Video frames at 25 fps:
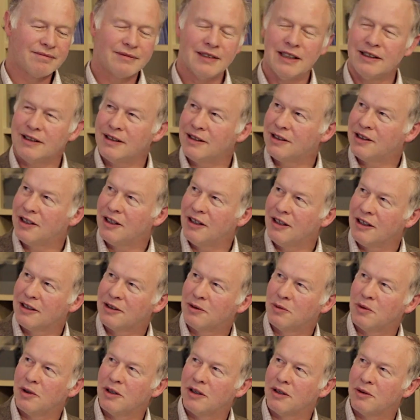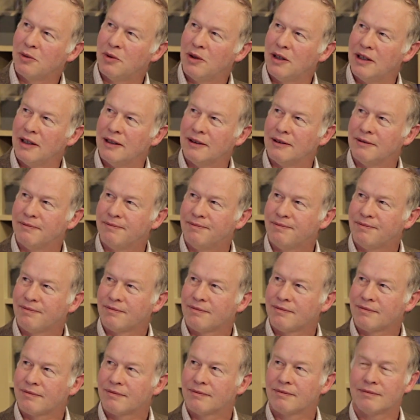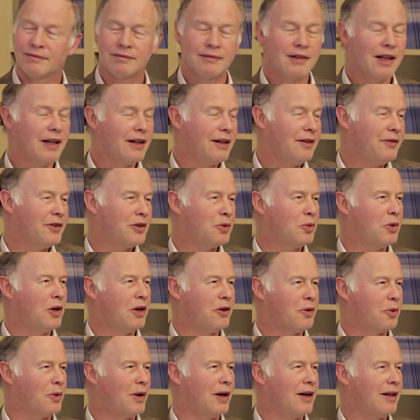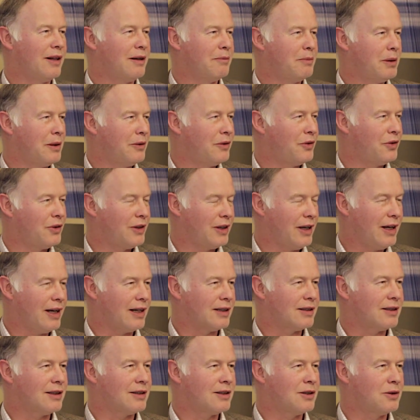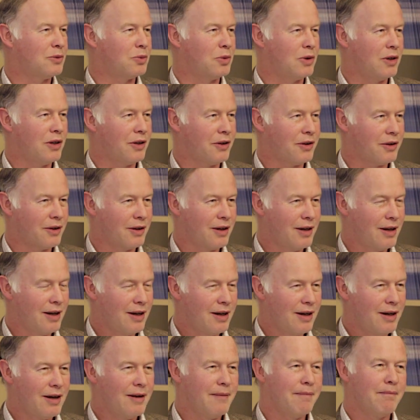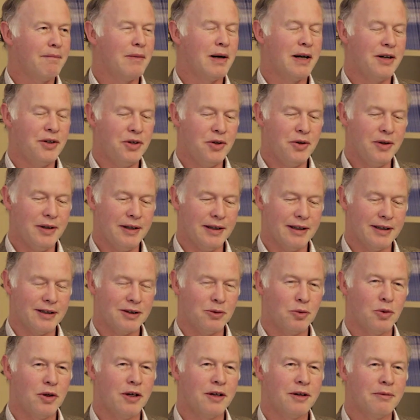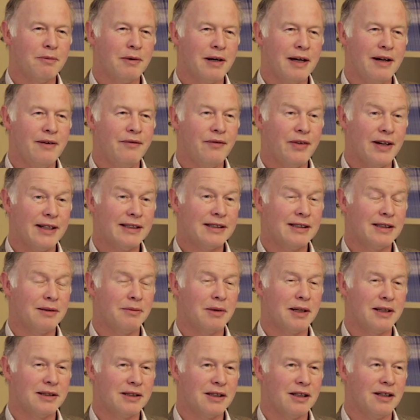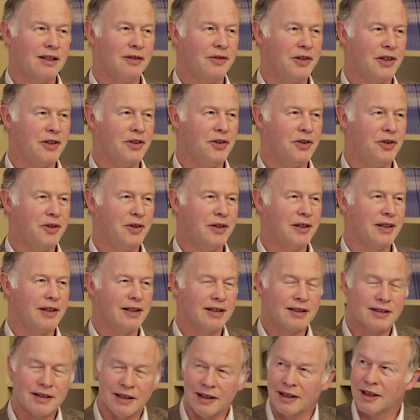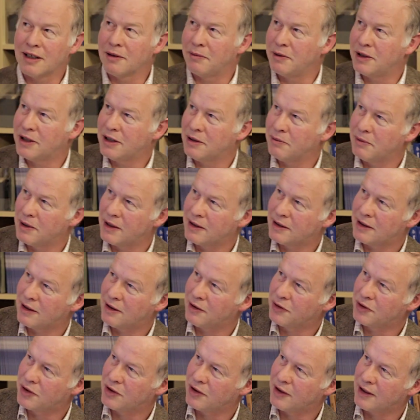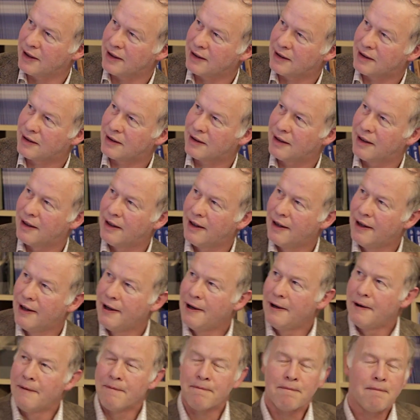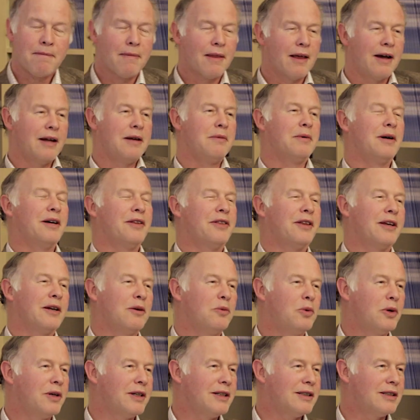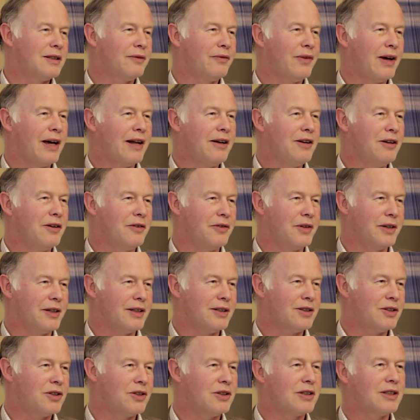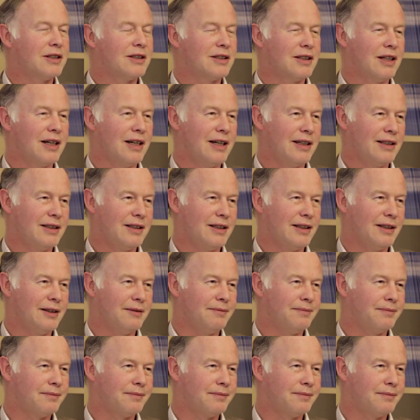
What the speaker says: Is this task worthwhile? And if it's worthwhile, then people feel, yes, this is worth my doing this. It's worth my investing myself in doing this, in committing myself to this. And you might think, what is the value of this to society?